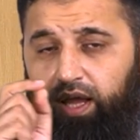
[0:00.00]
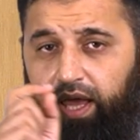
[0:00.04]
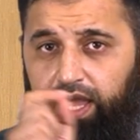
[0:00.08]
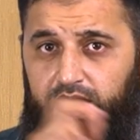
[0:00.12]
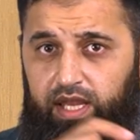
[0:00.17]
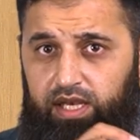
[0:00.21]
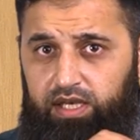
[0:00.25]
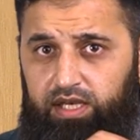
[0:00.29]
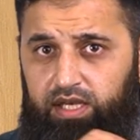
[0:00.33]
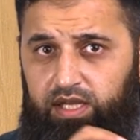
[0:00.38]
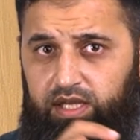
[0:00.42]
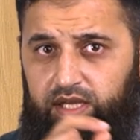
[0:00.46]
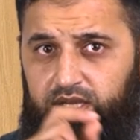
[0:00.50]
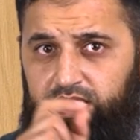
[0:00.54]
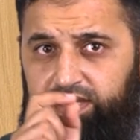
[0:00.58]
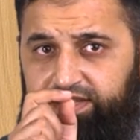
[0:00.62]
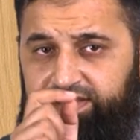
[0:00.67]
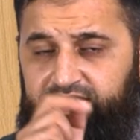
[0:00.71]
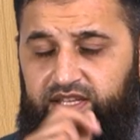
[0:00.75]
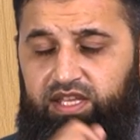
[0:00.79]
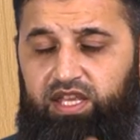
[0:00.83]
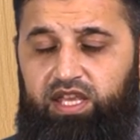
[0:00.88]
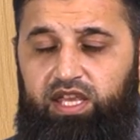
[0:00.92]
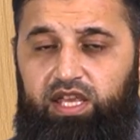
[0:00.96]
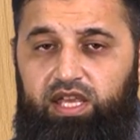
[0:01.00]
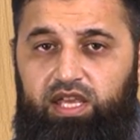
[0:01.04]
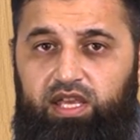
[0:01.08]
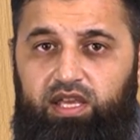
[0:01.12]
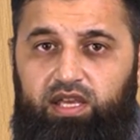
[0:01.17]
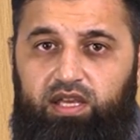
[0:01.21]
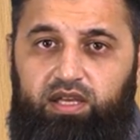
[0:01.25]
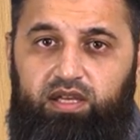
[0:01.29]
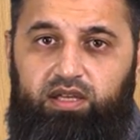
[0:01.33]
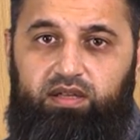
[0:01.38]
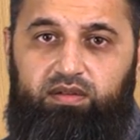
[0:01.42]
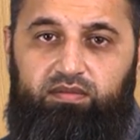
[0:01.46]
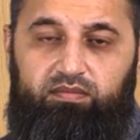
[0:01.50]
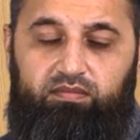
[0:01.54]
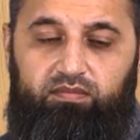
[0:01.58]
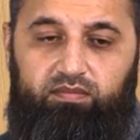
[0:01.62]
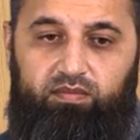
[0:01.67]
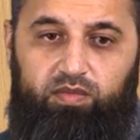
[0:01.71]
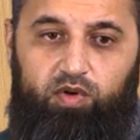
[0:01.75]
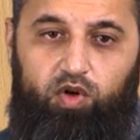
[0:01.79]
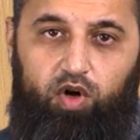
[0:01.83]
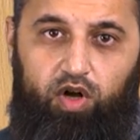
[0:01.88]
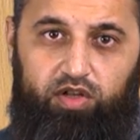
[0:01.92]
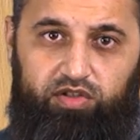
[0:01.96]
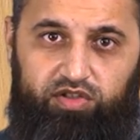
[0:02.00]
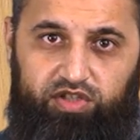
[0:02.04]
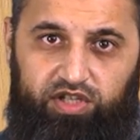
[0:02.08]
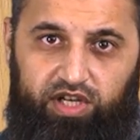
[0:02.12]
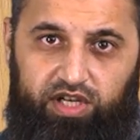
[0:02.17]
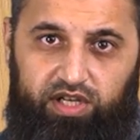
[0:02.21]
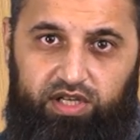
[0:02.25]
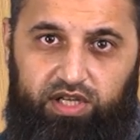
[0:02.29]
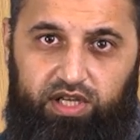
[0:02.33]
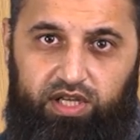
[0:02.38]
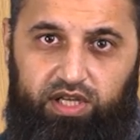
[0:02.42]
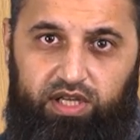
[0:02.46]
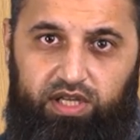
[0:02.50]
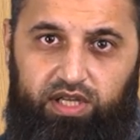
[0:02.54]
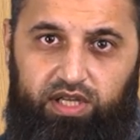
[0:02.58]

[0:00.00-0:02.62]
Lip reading: n is the key constant.